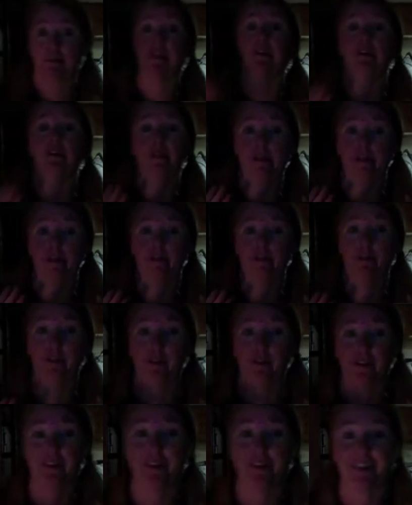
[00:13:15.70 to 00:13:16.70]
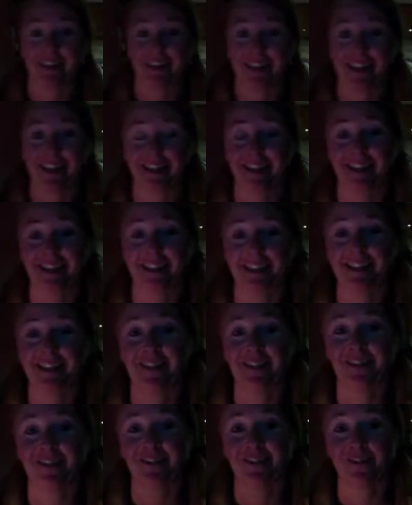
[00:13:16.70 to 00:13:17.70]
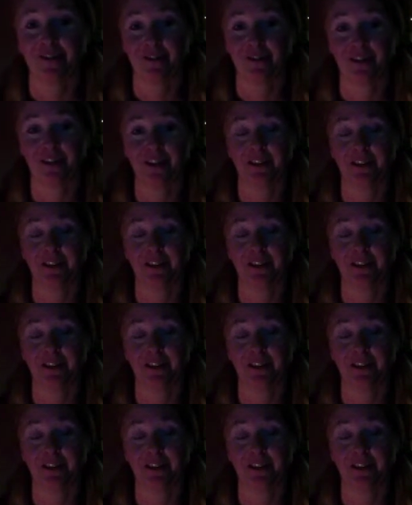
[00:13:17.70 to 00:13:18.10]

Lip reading: enough where they're not getting, you know, they're not